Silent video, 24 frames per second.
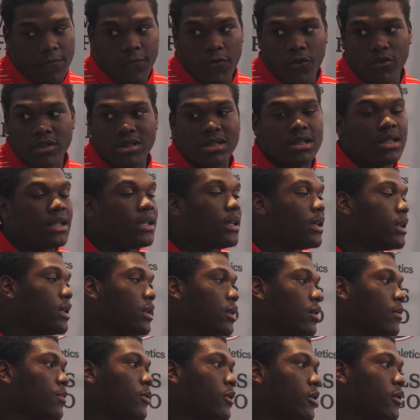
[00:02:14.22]
fortunately
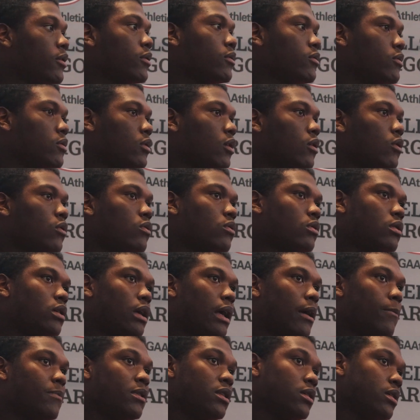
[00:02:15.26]
ended up here.
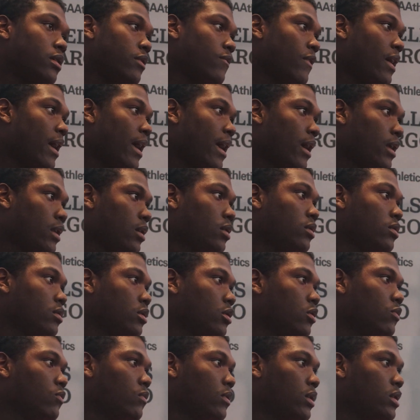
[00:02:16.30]
I believe I had a
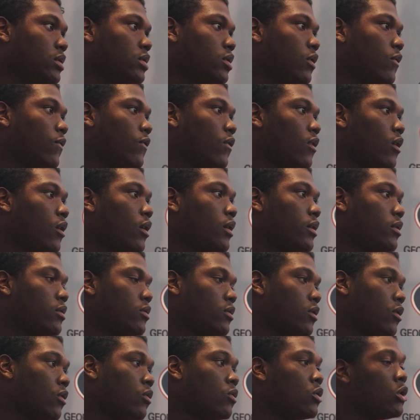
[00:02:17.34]
good run so far,
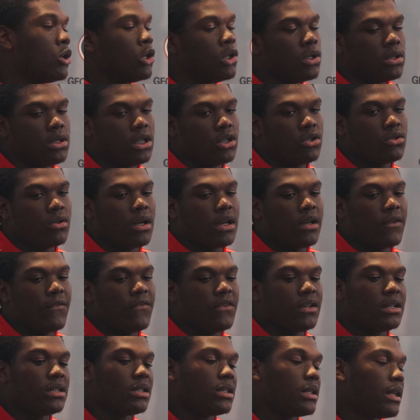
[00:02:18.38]
just trying to
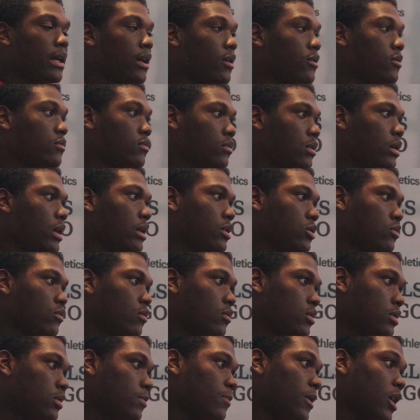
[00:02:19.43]
finish it out as
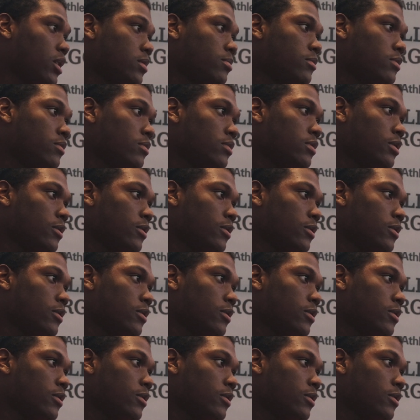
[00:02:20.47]
strong as possible.